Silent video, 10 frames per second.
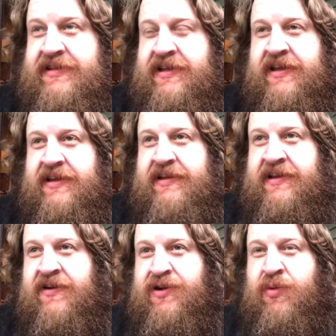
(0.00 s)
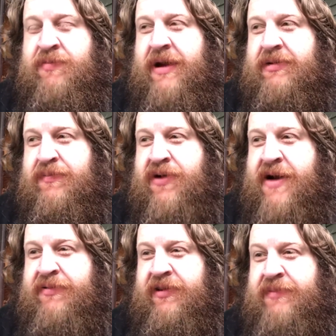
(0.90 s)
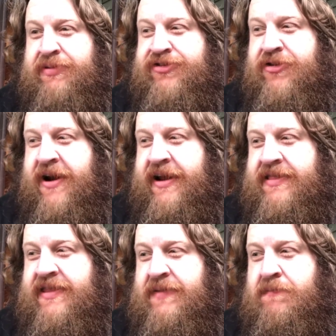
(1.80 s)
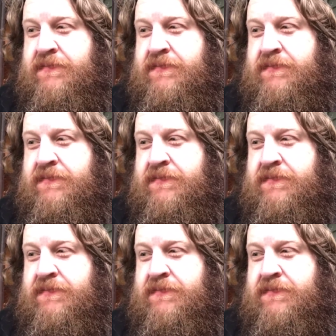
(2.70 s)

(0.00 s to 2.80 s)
You know, you wouldn't be able to properly portray the